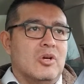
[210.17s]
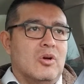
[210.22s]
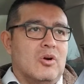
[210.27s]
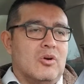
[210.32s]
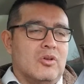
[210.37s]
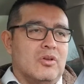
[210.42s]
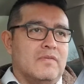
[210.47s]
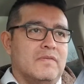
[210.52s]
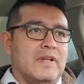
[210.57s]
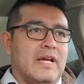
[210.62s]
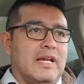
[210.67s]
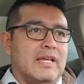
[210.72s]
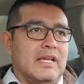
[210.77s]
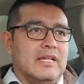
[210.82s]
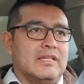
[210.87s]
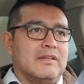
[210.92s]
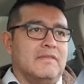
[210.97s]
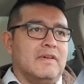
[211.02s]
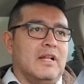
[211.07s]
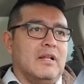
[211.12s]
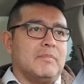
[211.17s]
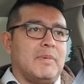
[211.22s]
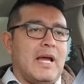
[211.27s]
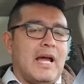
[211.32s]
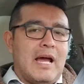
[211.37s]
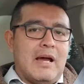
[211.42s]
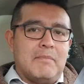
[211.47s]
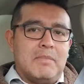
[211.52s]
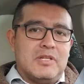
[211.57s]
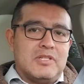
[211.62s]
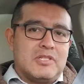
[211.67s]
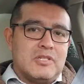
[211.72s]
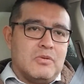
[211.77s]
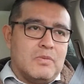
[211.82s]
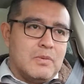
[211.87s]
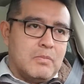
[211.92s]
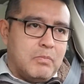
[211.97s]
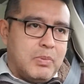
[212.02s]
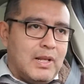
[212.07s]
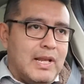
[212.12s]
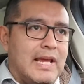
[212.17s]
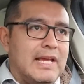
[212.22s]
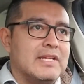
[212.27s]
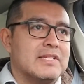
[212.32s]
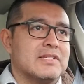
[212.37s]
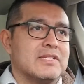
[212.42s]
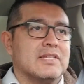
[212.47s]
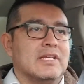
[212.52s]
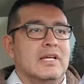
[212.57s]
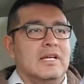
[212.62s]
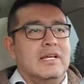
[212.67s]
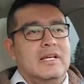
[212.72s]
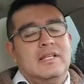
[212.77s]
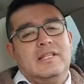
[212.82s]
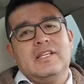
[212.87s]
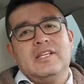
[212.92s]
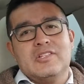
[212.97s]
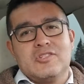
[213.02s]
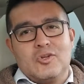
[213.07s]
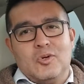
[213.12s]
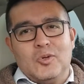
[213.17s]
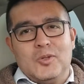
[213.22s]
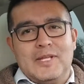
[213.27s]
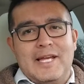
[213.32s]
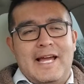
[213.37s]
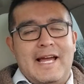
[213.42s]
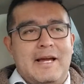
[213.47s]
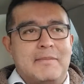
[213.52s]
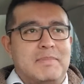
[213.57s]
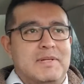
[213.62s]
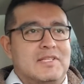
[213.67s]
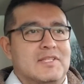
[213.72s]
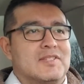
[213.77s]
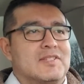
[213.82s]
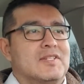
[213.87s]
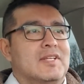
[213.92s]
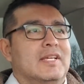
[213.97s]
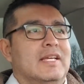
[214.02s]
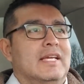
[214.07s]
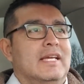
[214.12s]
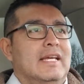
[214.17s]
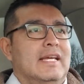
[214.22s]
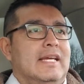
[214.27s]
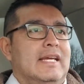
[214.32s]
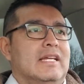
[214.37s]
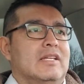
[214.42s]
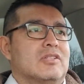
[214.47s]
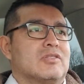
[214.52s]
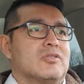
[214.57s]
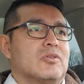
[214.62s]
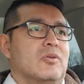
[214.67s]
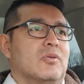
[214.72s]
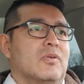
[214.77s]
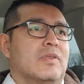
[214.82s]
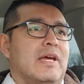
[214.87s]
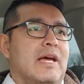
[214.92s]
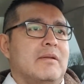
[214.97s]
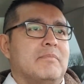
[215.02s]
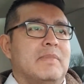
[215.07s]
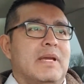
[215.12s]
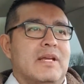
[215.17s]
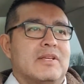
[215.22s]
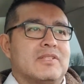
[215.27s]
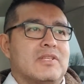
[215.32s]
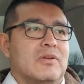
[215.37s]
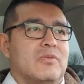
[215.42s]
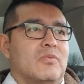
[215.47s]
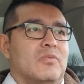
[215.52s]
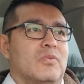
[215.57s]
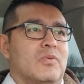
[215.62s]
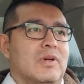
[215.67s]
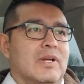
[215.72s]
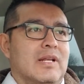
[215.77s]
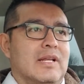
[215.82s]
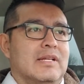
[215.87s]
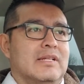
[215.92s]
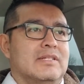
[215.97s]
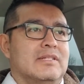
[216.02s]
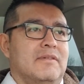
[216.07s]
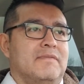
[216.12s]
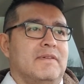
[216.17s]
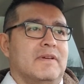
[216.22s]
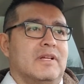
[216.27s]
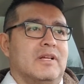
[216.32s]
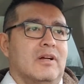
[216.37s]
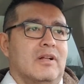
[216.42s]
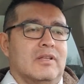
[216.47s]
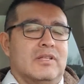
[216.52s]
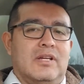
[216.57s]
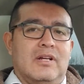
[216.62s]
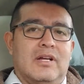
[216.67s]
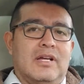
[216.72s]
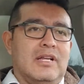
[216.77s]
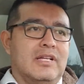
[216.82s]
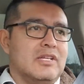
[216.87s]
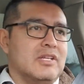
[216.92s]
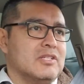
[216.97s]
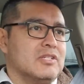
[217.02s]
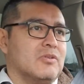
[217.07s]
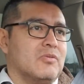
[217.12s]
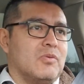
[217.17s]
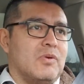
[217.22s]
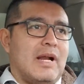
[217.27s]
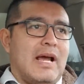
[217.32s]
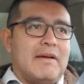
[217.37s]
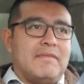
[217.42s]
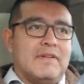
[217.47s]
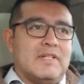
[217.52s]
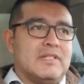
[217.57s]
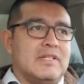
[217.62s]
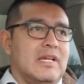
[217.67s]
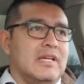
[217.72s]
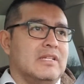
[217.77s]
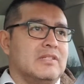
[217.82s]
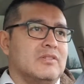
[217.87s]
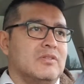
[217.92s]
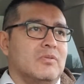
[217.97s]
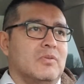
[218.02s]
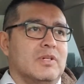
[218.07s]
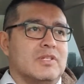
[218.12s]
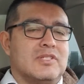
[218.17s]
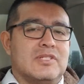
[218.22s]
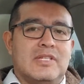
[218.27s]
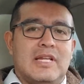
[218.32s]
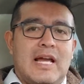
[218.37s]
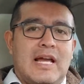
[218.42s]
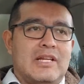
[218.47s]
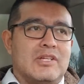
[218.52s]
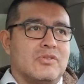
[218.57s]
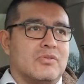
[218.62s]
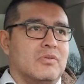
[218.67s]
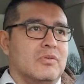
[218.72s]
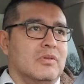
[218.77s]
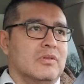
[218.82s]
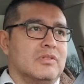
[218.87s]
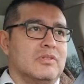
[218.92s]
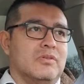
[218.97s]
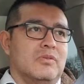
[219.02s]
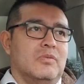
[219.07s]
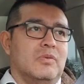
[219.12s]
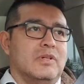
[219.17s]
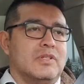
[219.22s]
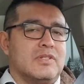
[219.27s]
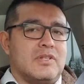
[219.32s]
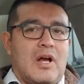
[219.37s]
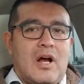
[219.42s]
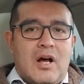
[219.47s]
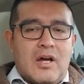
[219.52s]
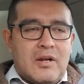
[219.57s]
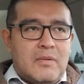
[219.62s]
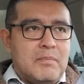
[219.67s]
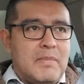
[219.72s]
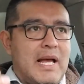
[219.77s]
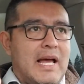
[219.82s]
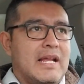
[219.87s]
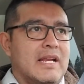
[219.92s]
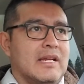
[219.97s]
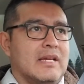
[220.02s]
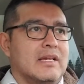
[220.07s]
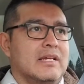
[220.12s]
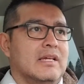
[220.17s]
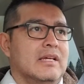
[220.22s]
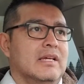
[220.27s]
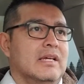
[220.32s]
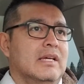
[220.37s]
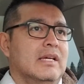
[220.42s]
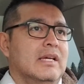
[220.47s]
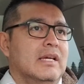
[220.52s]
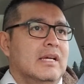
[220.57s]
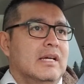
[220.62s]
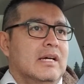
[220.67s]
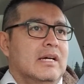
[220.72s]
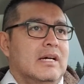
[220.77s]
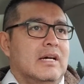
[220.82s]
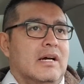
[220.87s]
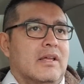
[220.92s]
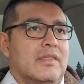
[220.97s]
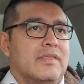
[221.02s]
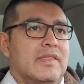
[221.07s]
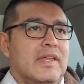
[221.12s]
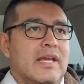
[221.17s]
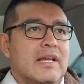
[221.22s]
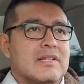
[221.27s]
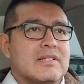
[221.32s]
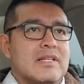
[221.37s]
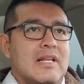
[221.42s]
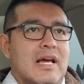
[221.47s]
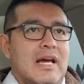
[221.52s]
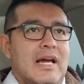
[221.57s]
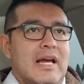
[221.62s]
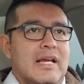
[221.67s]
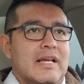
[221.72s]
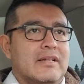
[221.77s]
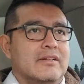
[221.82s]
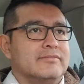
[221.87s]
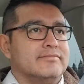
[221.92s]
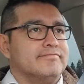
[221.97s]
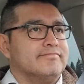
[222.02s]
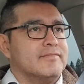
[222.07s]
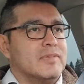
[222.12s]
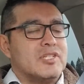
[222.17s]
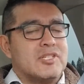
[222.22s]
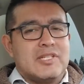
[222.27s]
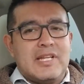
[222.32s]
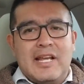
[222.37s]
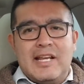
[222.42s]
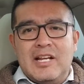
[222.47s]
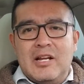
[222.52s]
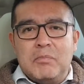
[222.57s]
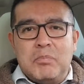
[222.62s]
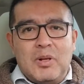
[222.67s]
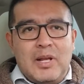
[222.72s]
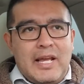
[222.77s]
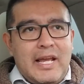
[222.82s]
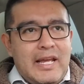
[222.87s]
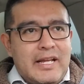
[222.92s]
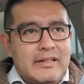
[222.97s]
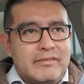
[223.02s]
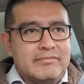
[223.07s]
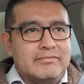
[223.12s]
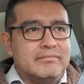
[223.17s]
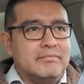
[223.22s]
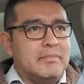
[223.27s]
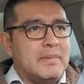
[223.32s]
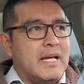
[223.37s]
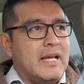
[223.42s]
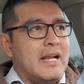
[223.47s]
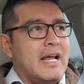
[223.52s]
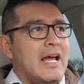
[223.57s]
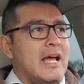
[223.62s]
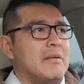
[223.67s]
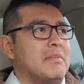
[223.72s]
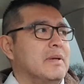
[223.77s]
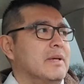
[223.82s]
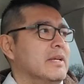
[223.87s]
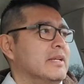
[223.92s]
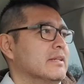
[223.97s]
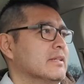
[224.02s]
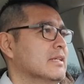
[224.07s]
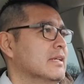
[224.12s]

or you've not yet developed habits to replace these old habits. And so that makes it really difficult. You're going to just gravitate to what's natural, to what's automatic. Things like staying up late, bad habit.